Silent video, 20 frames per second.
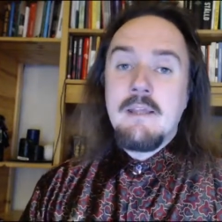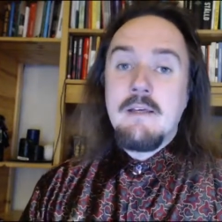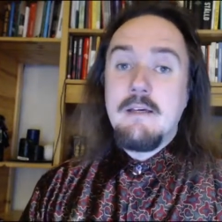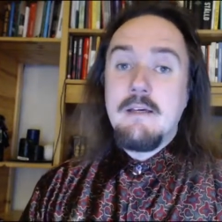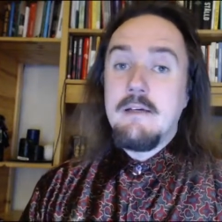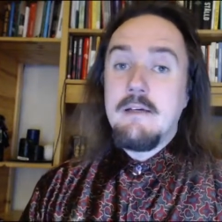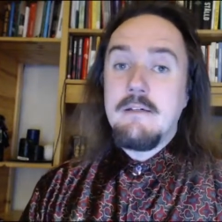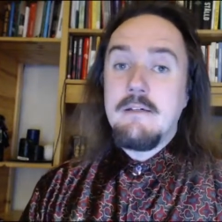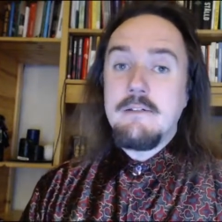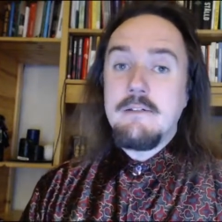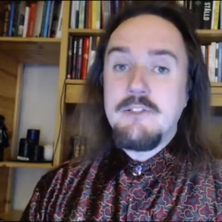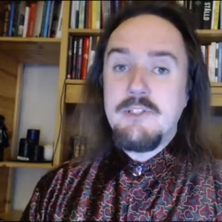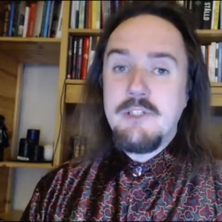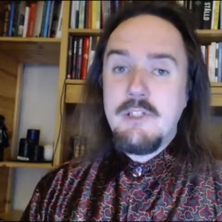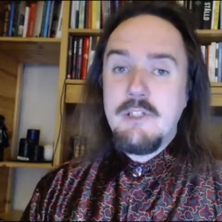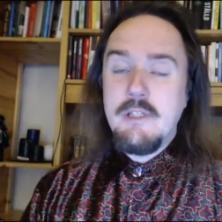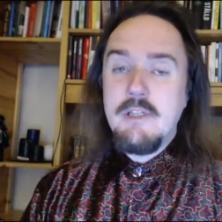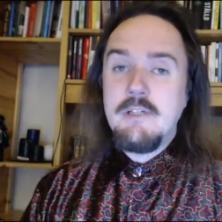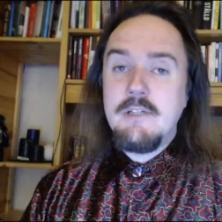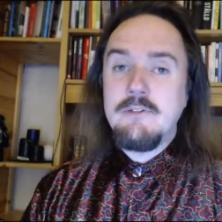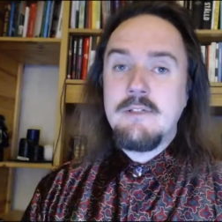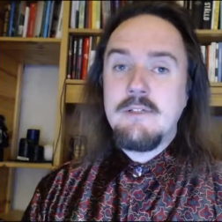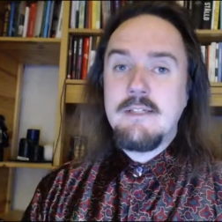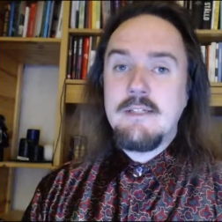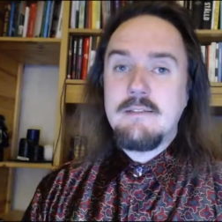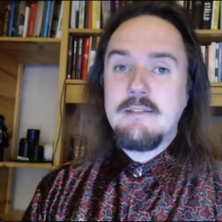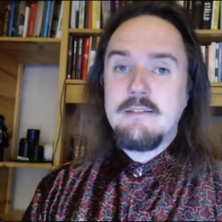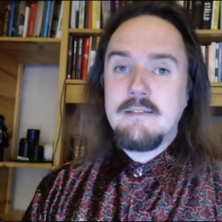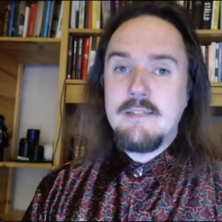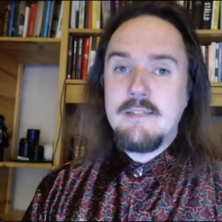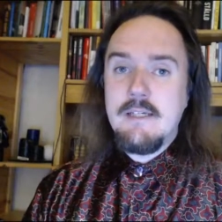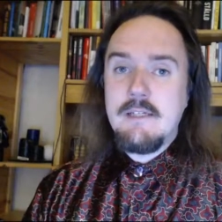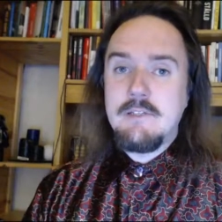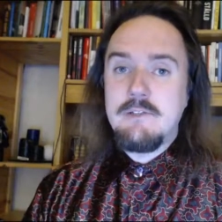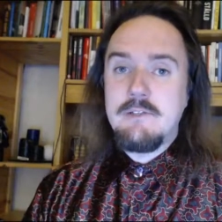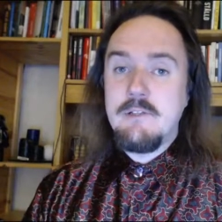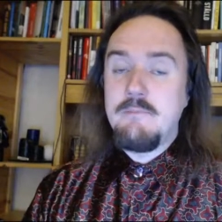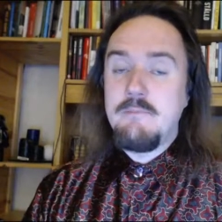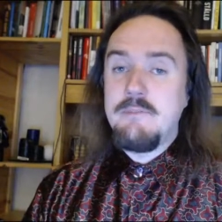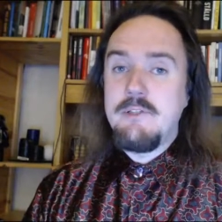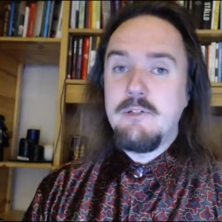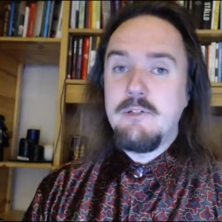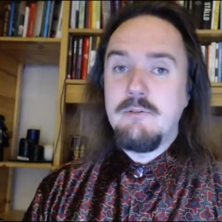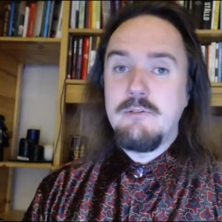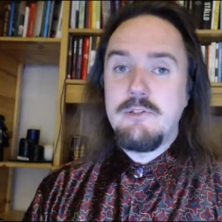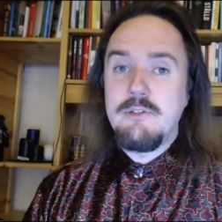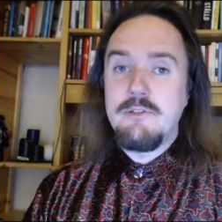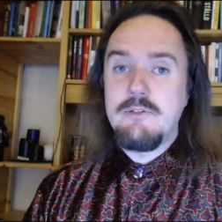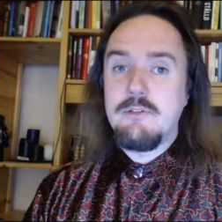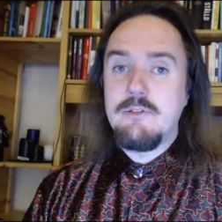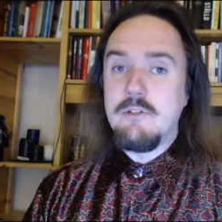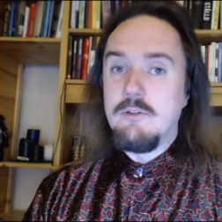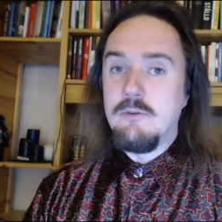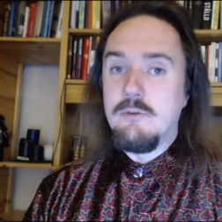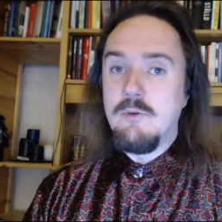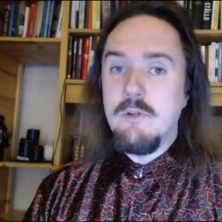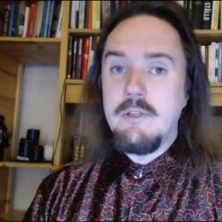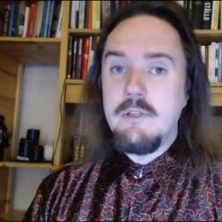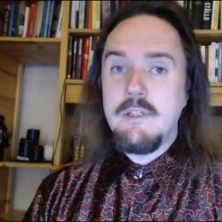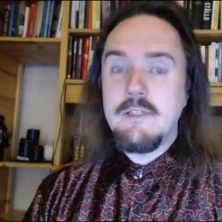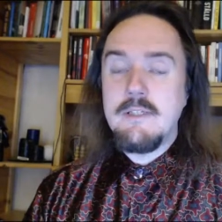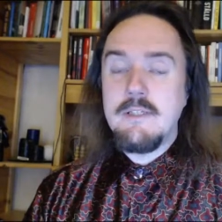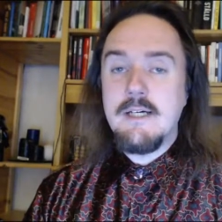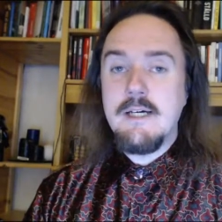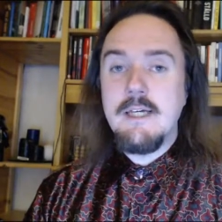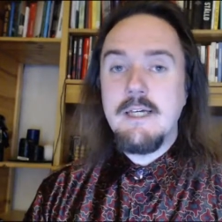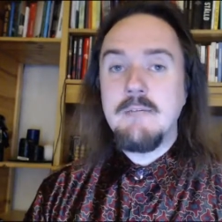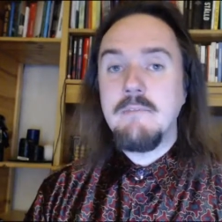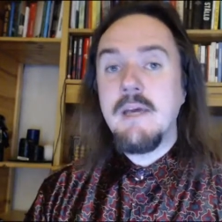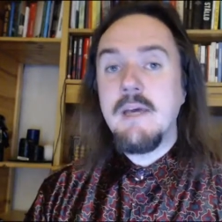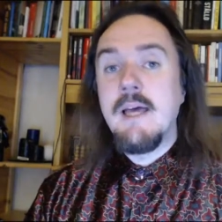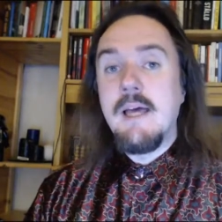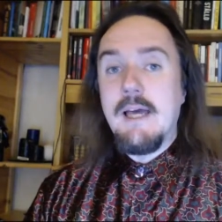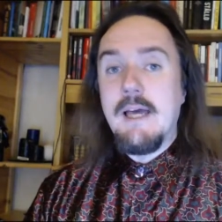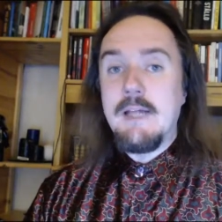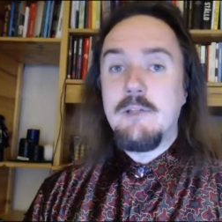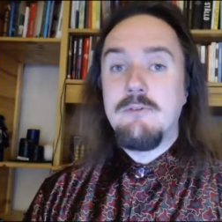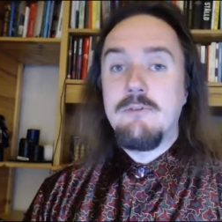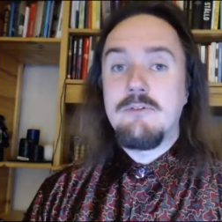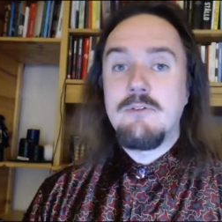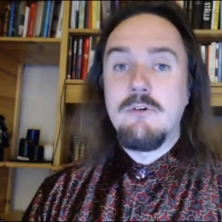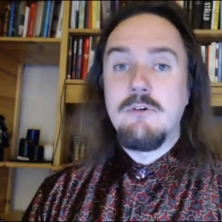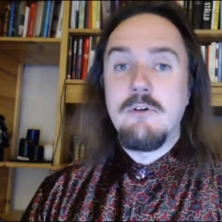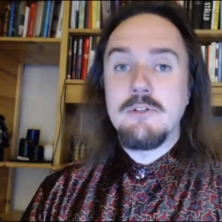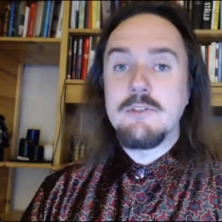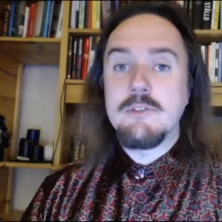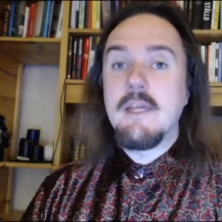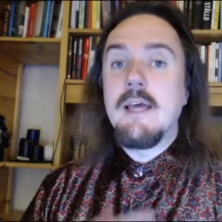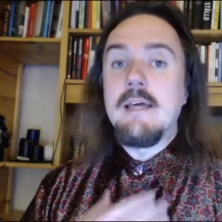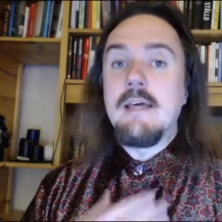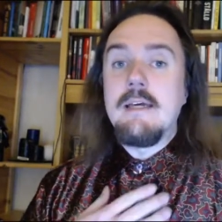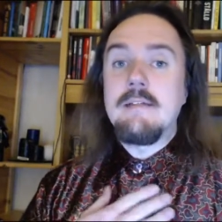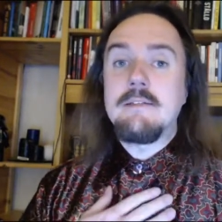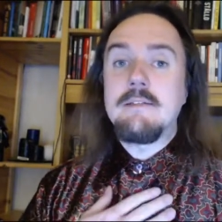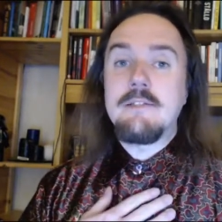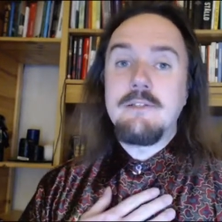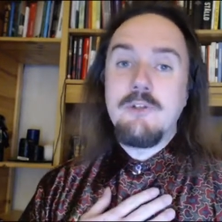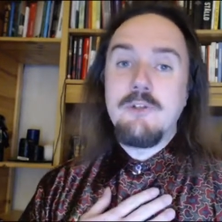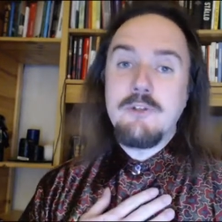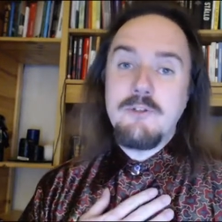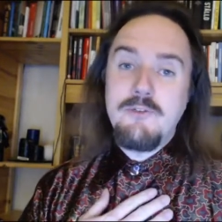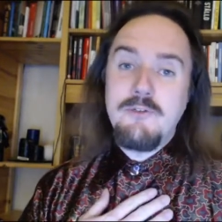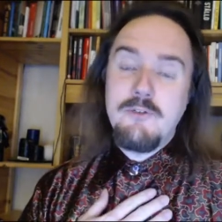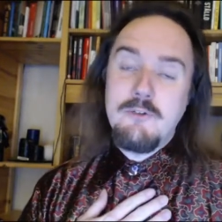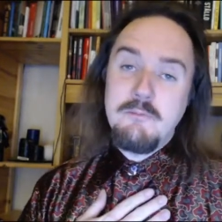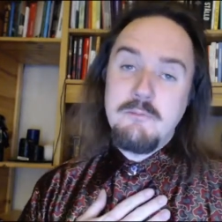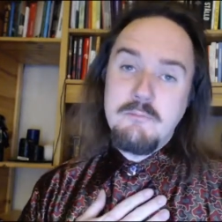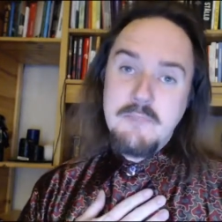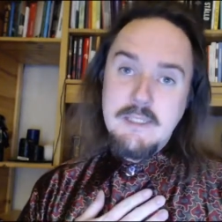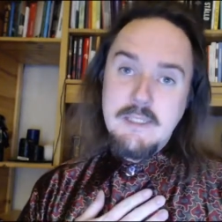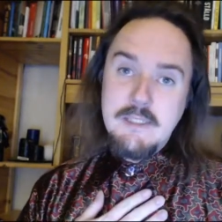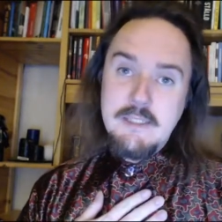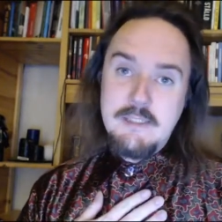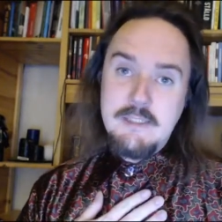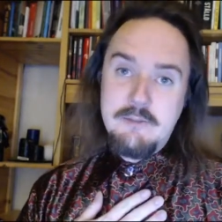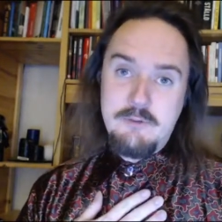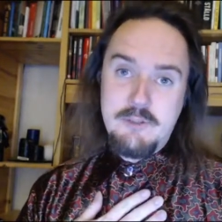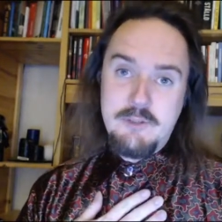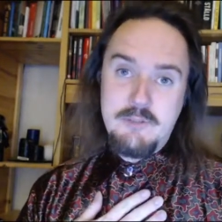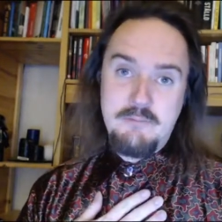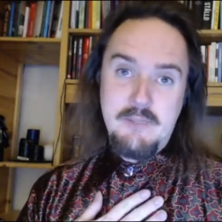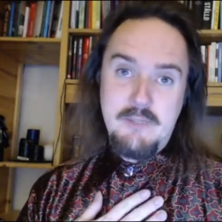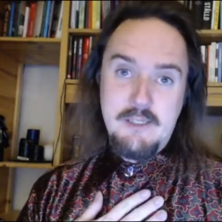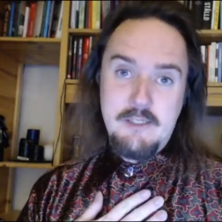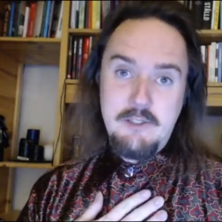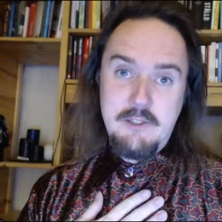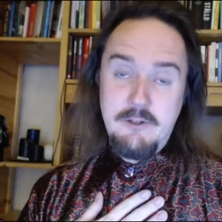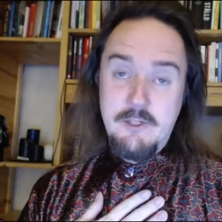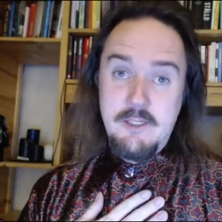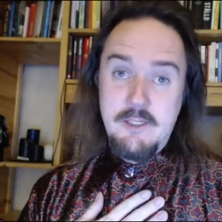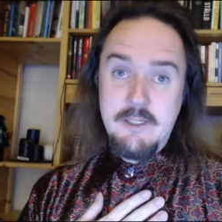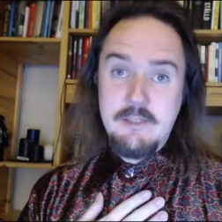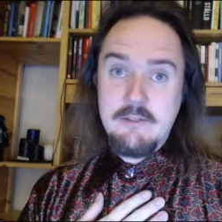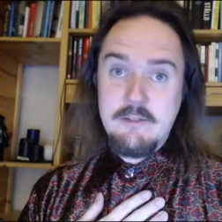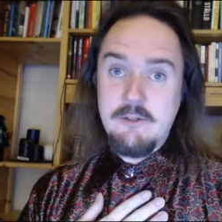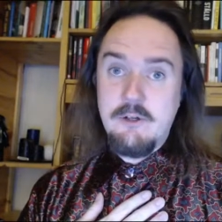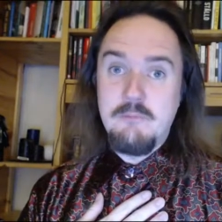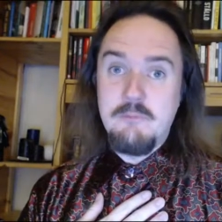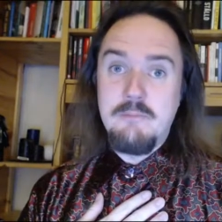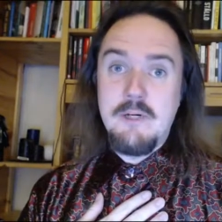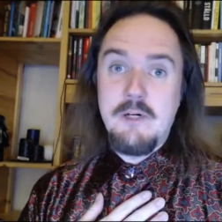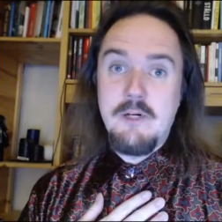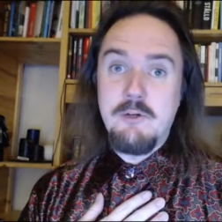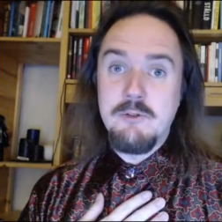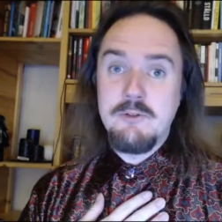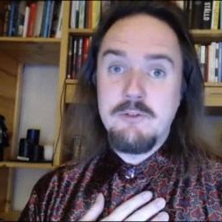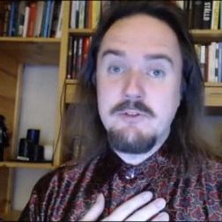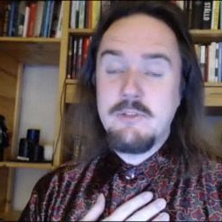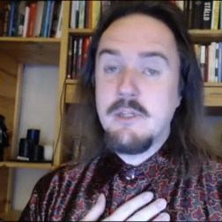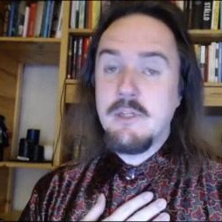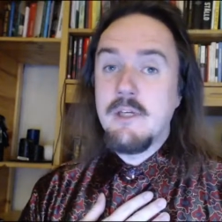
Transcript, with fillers: uh, children get sexually abused all the time, and of course, it's not for me to speculate about